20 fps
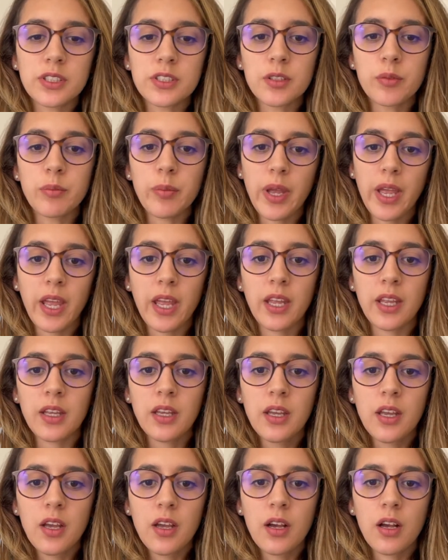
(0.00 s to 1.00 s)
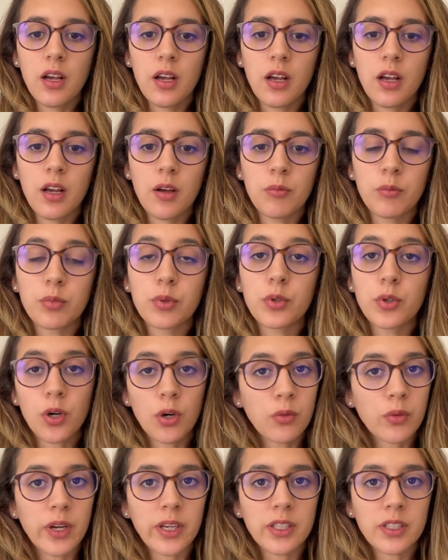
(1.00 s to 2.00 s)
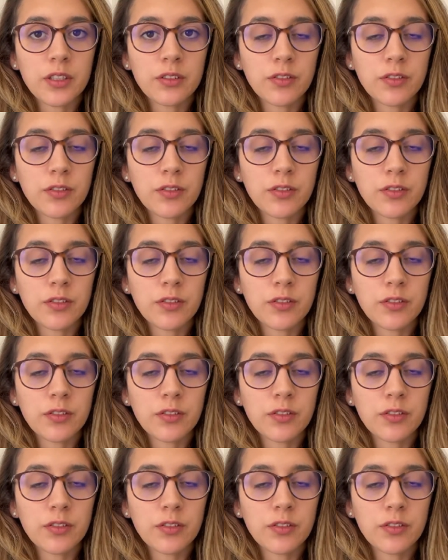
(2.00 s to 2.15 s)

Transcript: to pay prorated